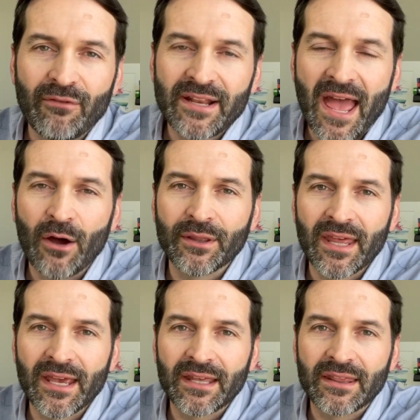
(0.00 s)
Every now and
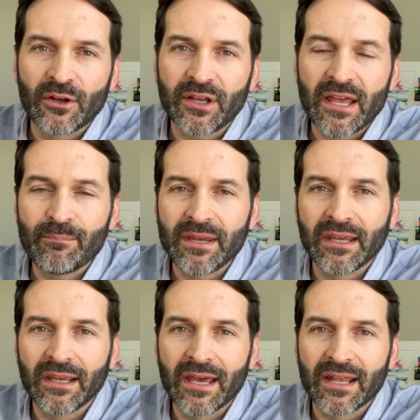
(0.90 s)
then there can
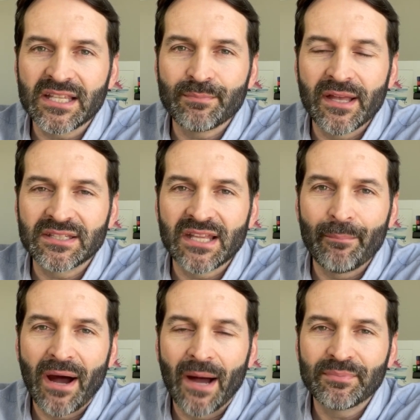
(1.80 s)
be an expense
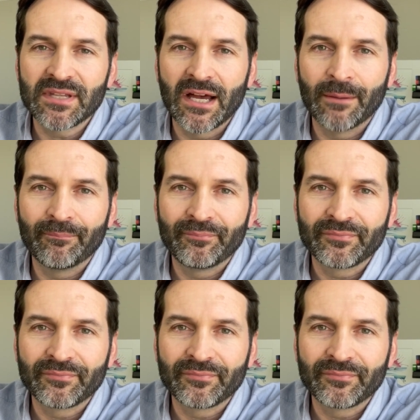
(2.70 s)
that pops up